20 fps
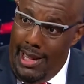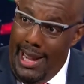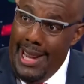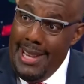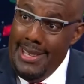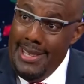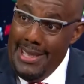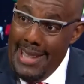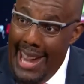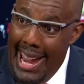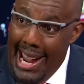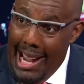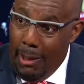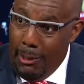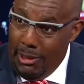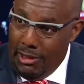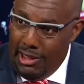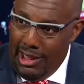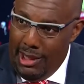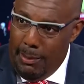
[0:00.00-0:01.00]
and now
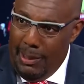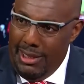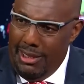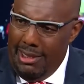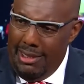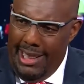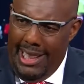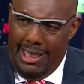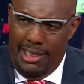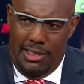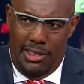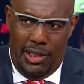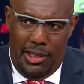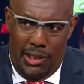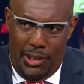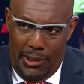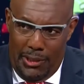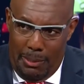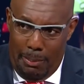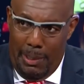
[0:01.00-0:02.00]
is seeming to take a
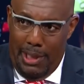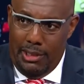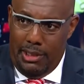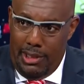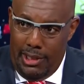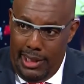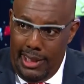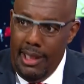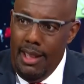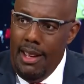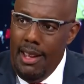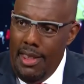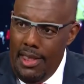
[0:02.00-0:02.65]
turn mentally,